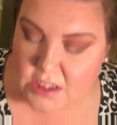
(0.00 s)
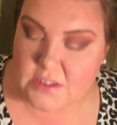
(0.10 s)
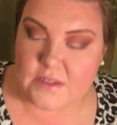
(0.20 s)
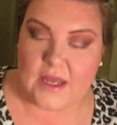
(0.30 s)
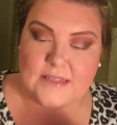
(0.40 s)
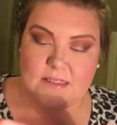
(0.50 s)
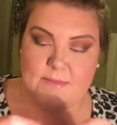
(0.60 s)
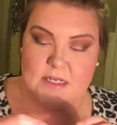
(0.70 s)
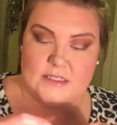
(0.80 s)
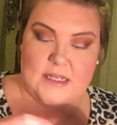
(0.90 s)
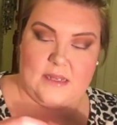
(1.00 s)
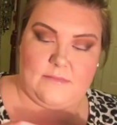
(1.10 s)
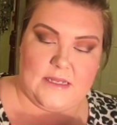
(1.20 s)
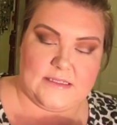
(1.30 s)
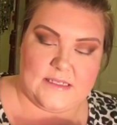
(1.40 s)
So next I'm going to take
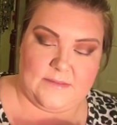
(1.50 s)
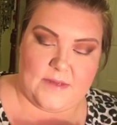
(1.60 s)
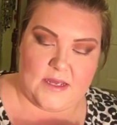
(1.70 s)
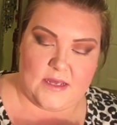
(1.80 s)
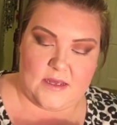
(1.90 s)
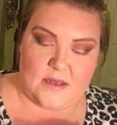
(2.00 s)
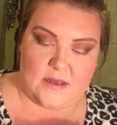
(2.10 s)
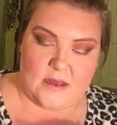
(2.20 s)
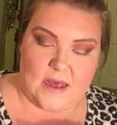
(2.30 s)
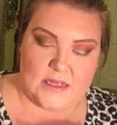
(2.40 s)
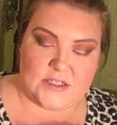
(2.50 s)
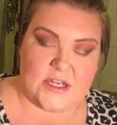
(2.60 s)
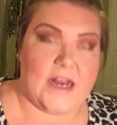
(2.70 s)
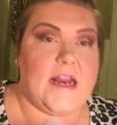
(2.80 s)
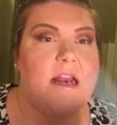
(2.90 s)
my Sigma Eye
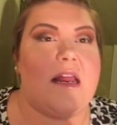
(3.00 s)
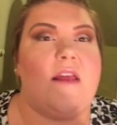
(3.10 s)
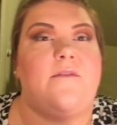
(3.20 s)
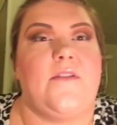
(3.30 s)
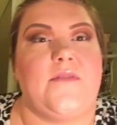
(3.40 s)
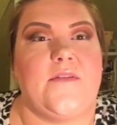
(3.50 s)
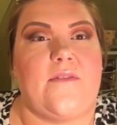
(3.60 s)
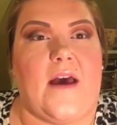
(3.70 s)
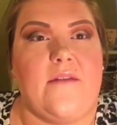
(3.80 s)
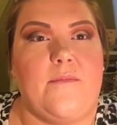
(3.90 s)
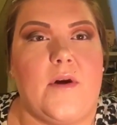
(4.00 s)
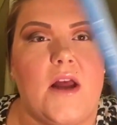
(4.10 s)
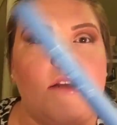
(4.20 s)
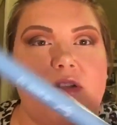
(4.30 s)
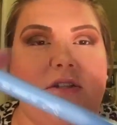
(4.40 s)
Shading E55
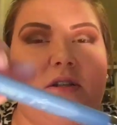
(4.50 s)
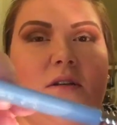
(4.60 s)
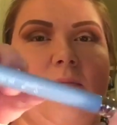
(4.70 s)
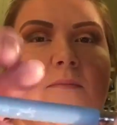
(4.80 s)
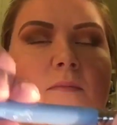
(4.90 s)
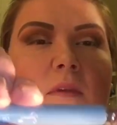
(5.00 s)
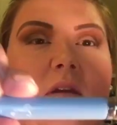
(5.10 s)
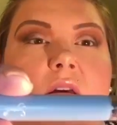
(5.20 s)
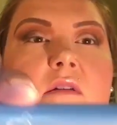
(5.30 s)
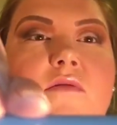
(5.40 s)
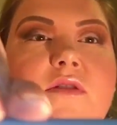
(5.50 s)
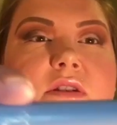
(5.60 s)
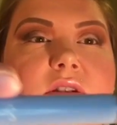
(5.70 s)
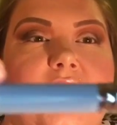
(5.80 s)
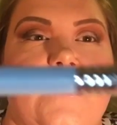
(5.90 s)
brush, which
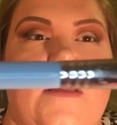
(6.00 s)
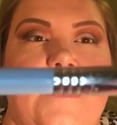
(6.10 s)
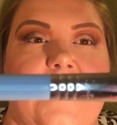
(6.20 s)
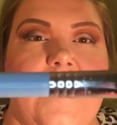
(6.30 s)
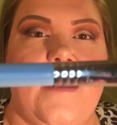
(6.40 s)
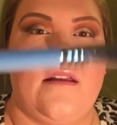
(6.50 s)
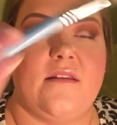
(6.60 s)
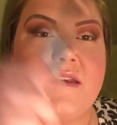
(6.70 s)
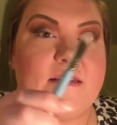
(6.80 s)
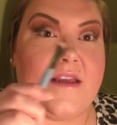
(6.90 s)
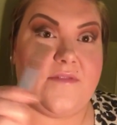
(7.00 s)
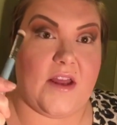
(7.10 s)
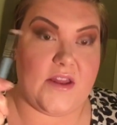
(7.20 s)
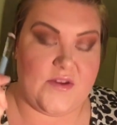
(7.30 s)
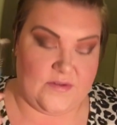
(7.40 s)
just looks like that. This I have
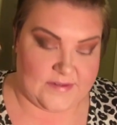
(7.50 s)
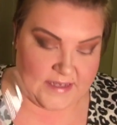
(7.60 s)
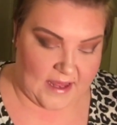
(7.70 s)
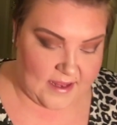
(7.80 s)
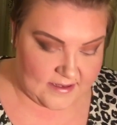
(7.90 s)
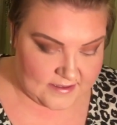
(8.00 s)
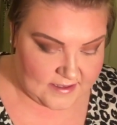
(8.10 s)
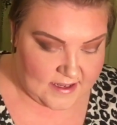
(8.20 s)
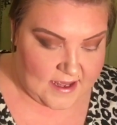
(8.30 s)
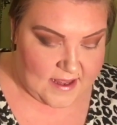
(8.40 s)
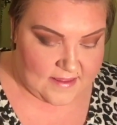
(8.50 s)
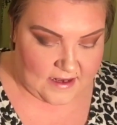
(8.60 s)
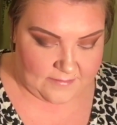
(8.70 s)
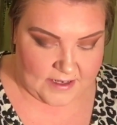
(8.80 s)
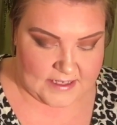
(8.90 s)
not used yet.
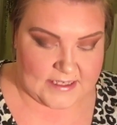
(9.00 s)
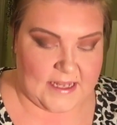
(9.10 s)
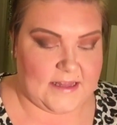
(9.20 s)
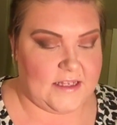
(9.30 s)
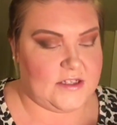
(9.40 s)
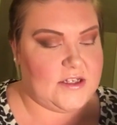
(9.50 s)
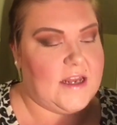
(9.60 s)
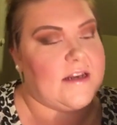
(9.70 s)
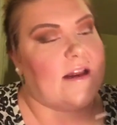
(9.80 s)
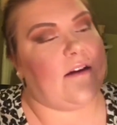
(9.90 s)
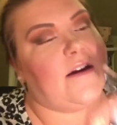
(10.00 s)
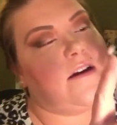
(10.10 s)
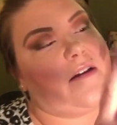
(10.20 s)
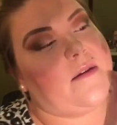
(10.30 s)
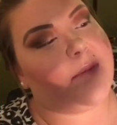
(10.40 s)
Then I'm going to take this shade down
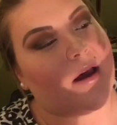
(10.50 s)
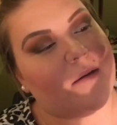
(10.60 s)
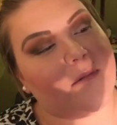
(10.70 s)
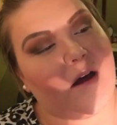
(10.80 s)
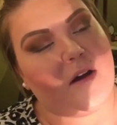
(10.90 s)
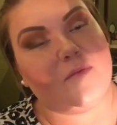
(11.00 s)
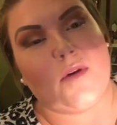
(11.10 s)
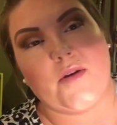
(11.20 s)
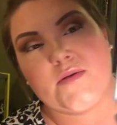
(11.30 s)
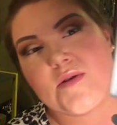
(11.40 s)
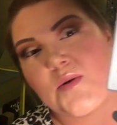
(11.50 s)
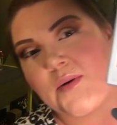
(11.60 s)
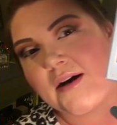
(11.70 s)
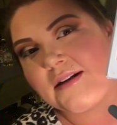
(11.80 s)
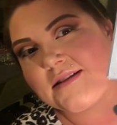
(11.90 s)
here on the bottom called Rose
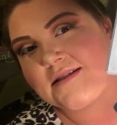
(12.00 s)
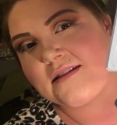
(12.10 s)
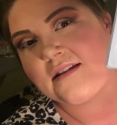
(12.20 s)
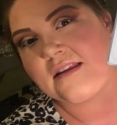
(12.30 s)
Quartz.